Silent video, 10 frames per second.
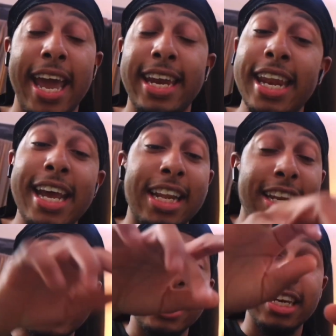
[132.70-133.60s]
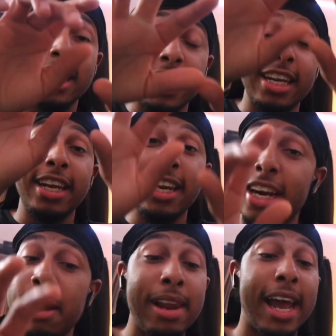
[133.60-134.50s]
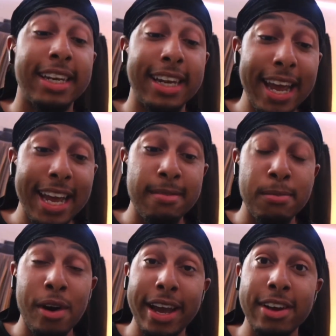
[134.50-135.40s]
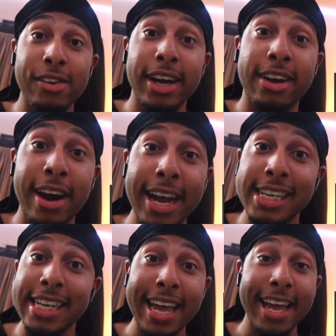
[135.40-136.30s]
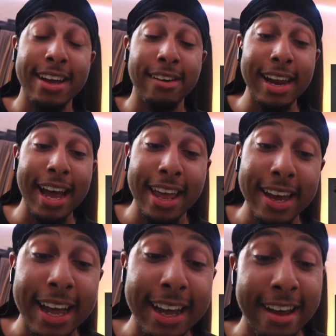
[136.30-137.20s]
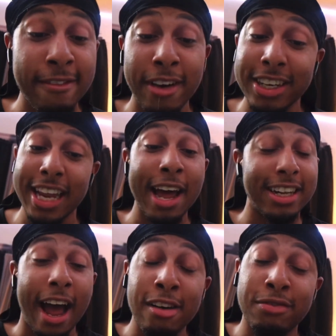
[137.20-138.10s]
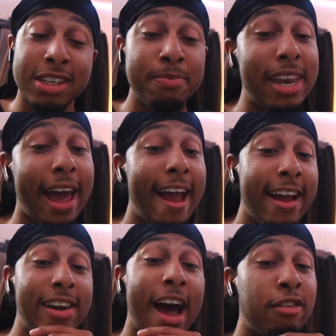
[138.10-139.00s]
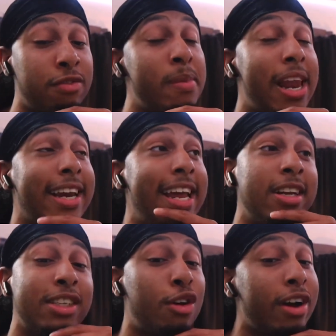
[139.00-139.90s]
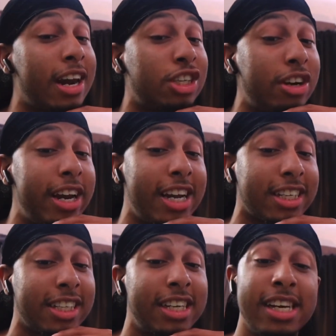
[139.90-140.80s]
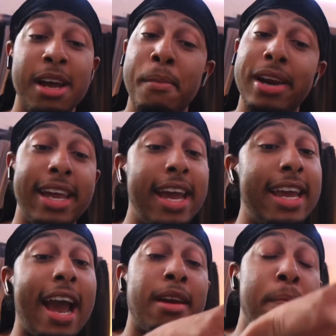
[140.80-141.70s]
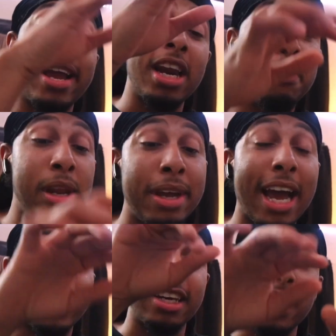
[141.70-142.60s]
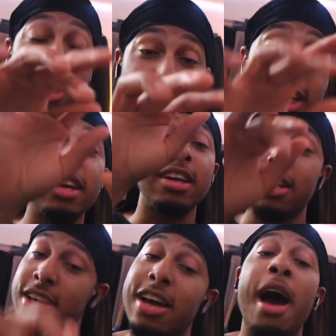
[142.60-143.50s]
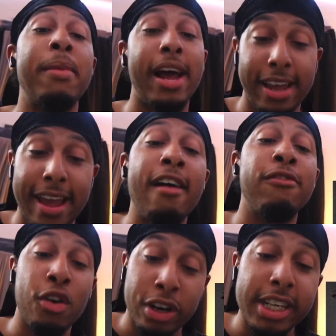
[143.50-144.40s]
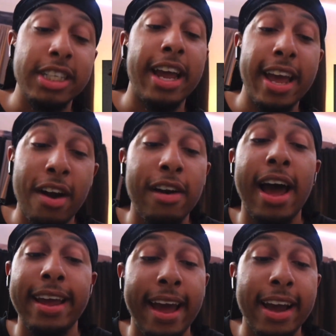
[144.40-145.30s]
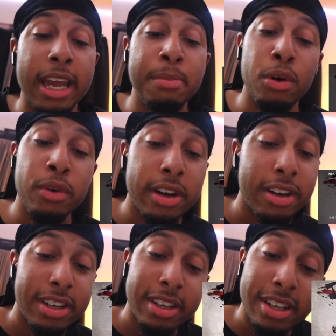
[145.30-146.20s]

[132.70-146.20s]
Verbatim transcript: And then he got, I'm like, damn, boy, going crazy. I ain't gonna lie, y'all. At first, I thought I was gonna be like, I ain't gonna lie, I was gonna be like, man, this song kind of trash. But then he got to pick it up a little bit. He got, I'm like, yeah, I fuck with this. I ain't gonna lie, y'all. Keep it real.